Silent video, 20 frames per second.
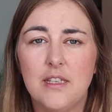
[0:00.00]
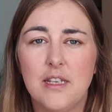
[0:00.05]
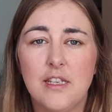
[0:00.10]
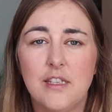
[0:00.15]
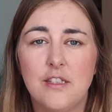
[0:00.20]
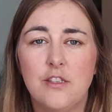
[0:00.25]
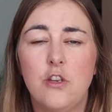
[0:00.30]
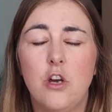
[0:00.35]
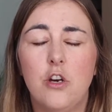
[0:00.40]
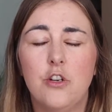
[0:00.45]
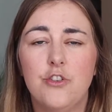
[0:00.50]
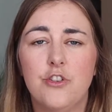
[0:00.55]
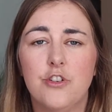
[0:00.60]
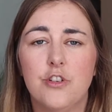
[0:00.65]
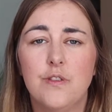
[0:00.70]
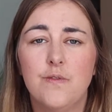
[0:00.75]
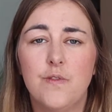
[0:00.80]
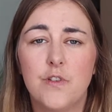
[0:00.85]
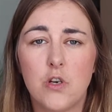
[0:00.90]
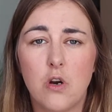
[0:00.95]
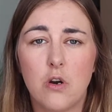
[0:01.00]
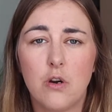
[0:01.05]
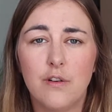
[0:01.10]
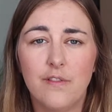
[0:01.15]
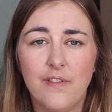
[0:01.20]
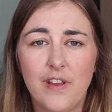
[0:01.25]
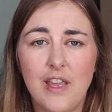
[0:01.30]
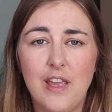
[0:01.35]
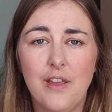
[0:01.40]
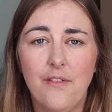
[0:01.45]
It's not just
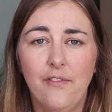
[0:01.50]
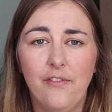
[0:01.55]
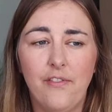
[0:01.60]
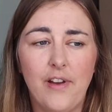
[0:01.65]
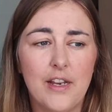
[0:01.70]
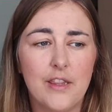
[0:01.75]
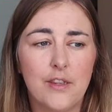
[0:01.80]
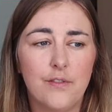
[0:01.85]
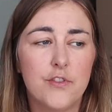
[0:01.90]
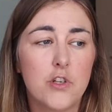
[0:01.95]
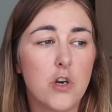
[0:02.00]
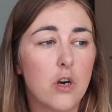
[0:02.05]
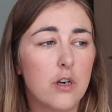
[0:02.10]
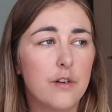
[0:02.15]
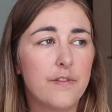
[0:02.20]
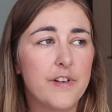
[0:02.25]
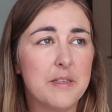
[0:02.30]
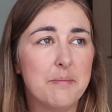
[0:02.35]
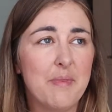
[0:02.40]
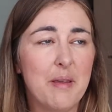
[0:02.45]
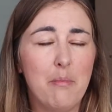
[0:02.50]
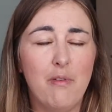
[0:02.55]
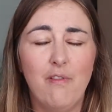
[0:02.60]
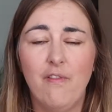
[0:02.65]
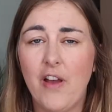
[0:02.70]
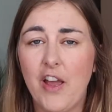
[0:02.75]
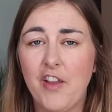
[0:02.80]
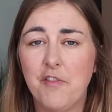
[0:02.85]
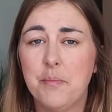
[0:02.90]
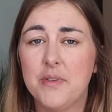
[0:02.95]
photography. In fact, the photography is maybe
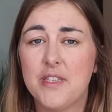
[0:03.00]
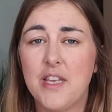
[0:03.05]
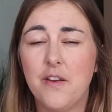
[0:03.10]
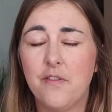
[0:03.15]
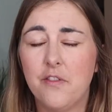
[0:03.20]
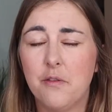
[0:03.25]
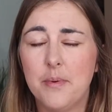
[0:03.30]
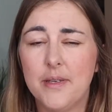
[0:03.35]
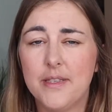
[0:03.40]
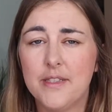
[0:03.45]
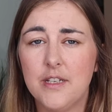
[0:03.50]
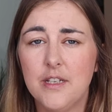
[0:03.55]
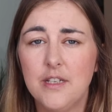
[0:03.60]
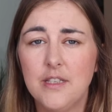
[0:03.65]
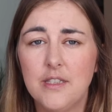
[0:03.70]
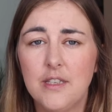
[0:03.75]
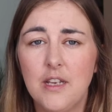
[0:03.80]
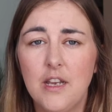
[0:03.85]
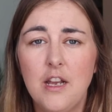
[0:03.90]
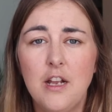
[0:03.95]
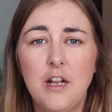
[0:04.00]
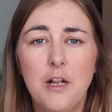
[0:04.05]
5% of the business.